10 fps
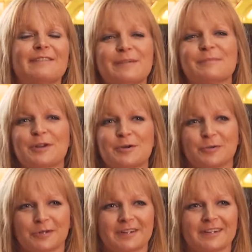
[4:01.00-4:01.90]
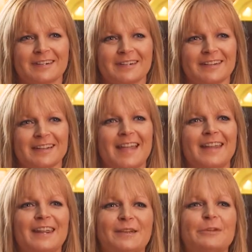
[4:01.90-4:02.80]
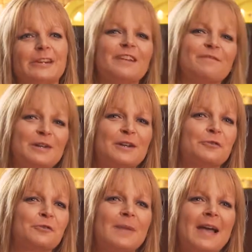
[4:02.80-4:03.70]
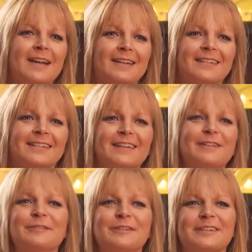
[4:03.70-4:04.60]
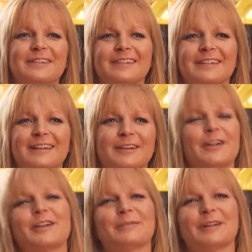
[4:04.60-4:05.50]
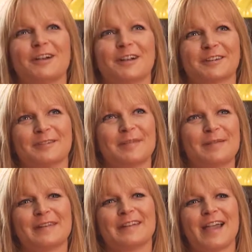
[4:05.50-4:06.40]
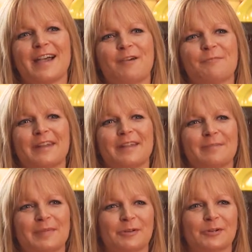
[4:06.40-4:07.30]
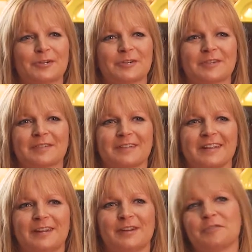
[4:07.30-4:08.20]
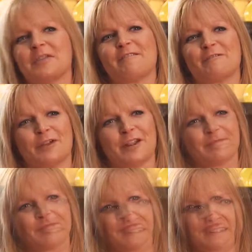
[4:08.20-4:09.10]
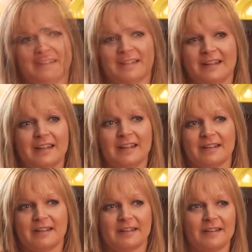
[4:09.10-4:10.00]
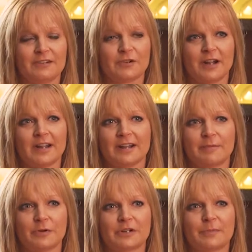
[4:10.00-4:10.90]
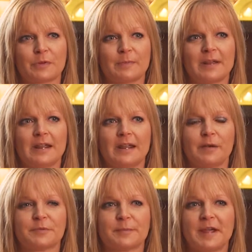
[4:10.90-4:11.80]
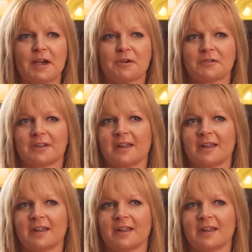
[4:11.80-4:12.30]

him notes, and he would leave me notes back. It was incredibly awesome. I mean, how many builders can do that for you? He's great. He puts up with me. He helps me out.